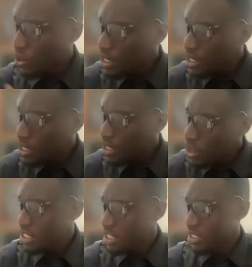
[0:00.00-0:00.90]
So these
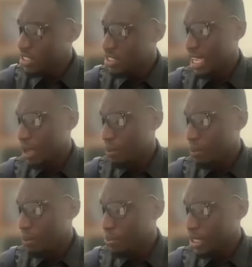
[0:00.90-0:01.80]
are questions that
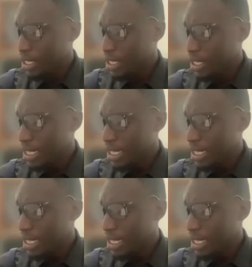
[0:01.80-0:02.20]
came up.